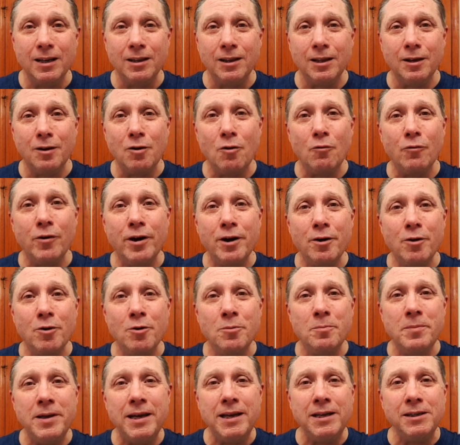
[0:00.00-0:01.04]
Click over here
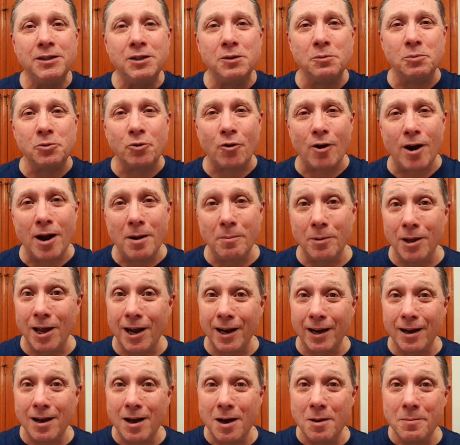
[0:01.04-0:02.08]
on me, subscribe,
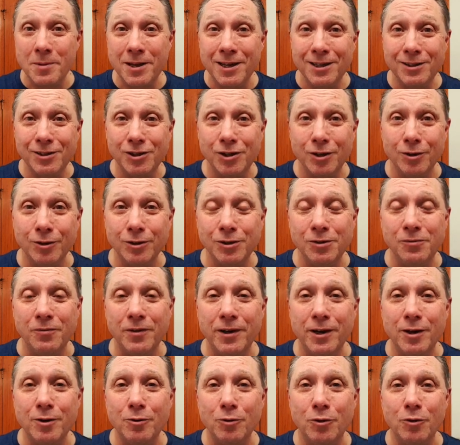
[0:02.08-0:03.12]
like, comment, share this
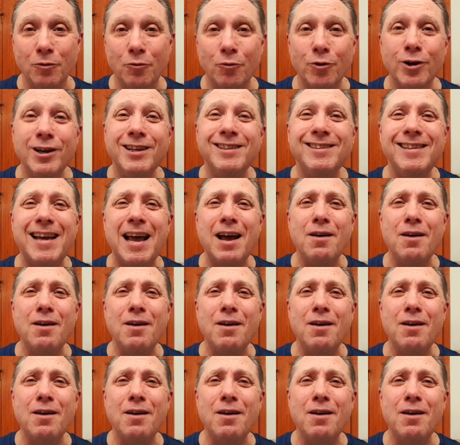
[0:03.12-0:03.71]
video with your friends.